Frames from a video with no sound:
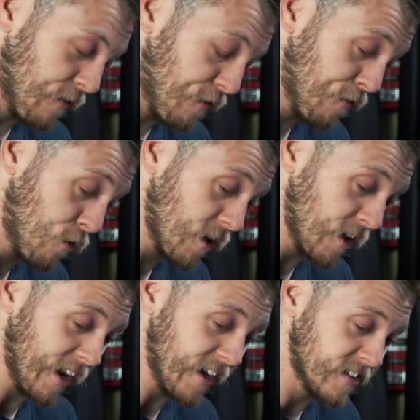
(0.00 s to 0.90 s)
If I feel really
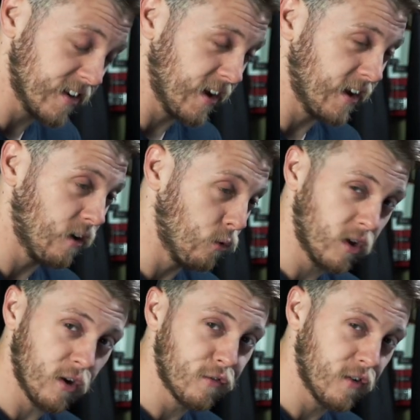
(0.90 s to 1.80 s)
good later today, I will
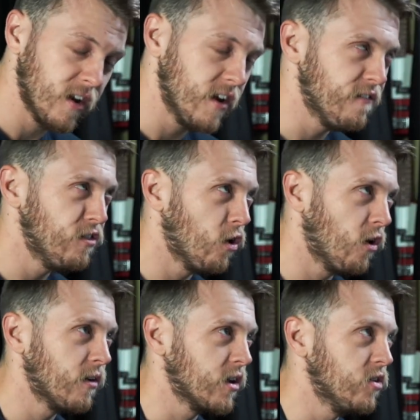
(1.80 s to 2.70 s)
go for it. If
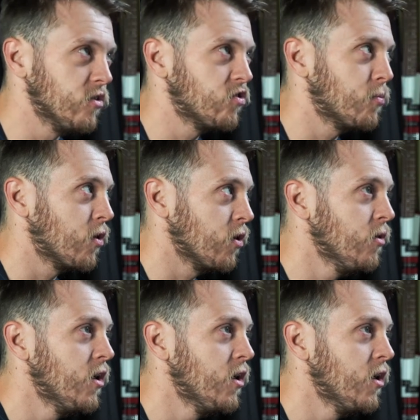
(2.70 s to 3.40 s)
not, I'm going to do it tomorrow,